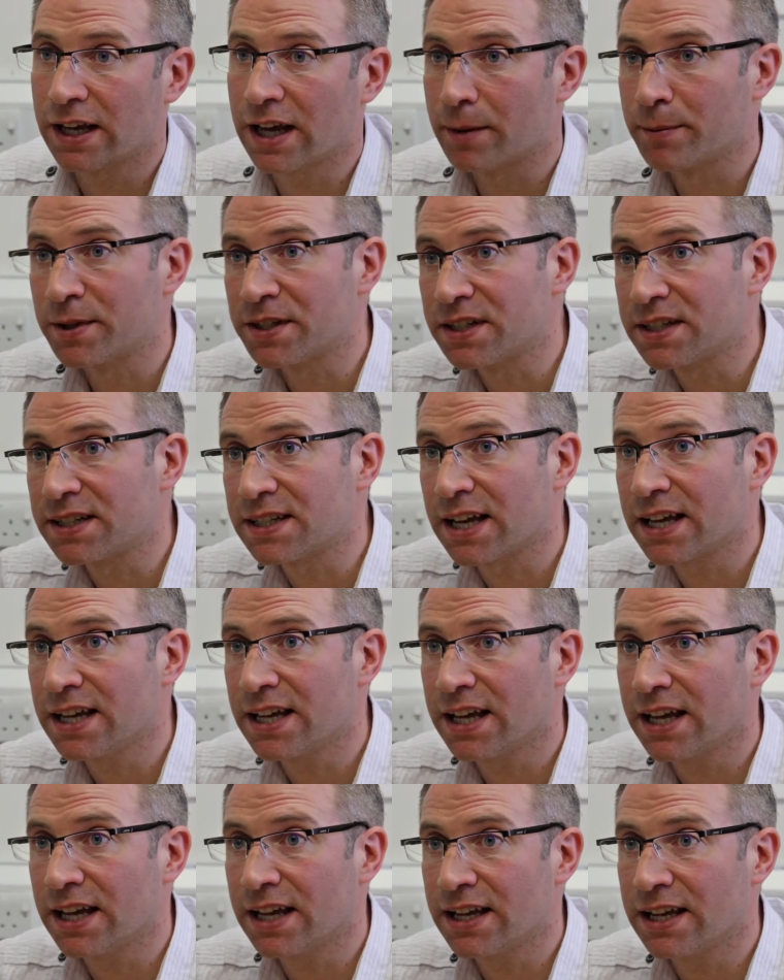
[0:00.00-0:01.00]
I'm
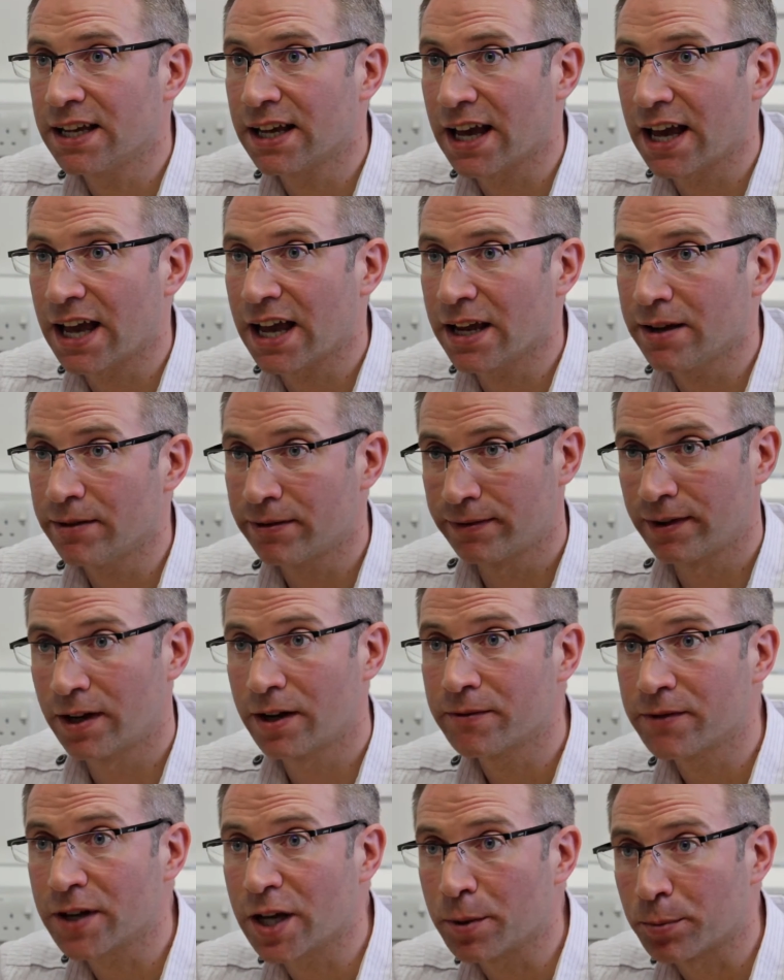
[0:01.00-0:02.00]
undertaking a
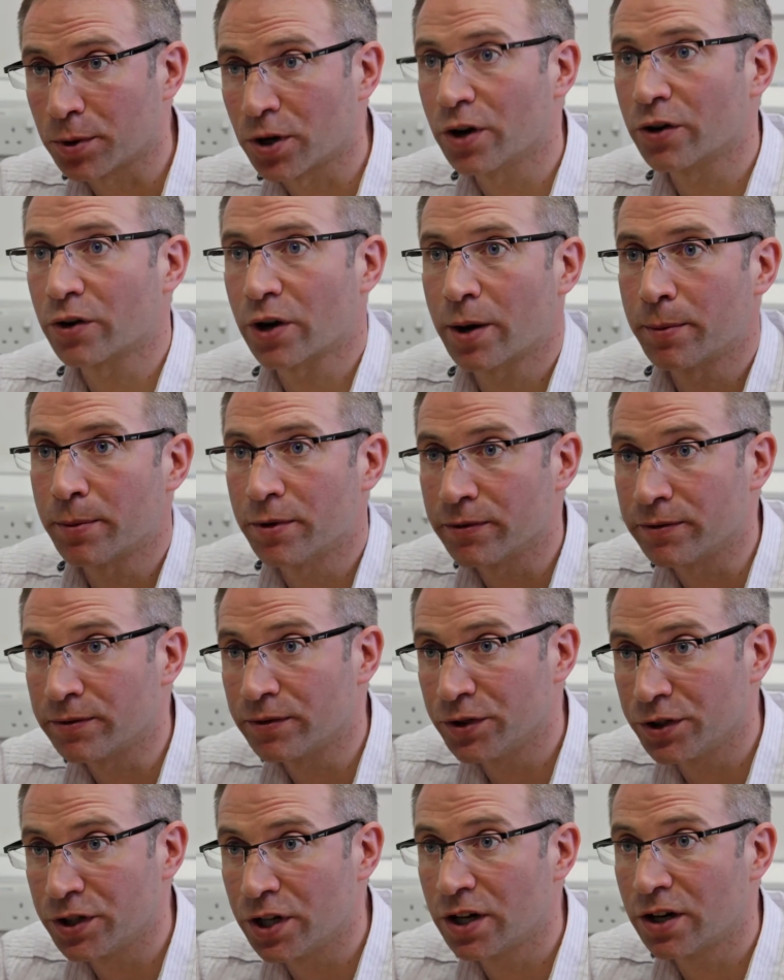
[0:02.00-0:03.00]
5-year programme of
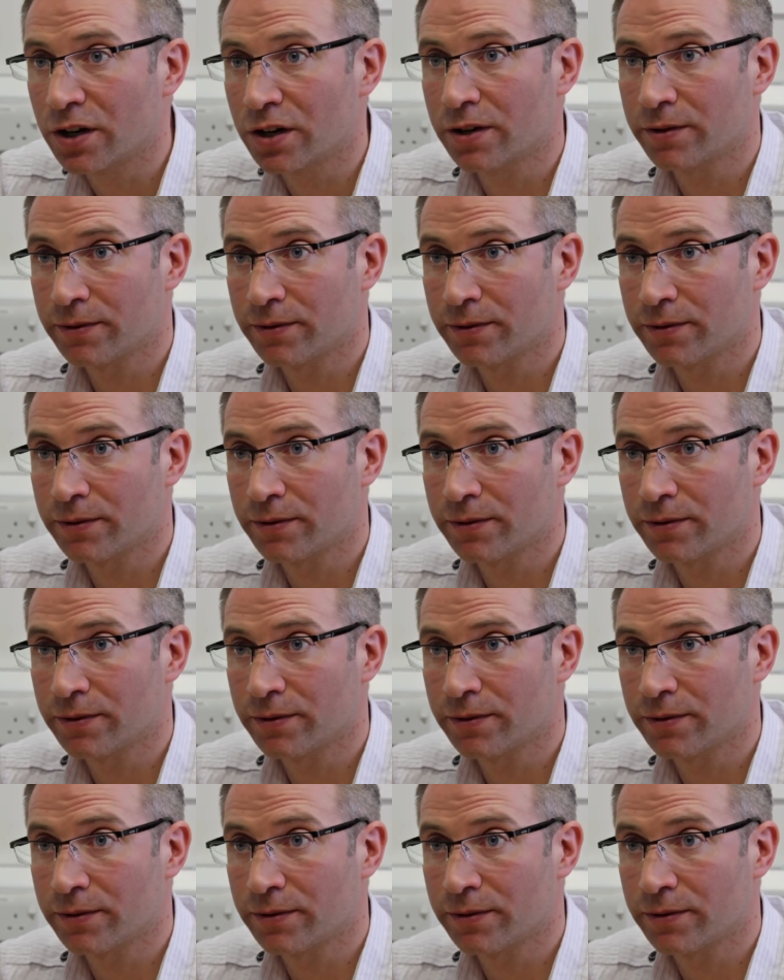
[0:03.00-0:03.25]
NERC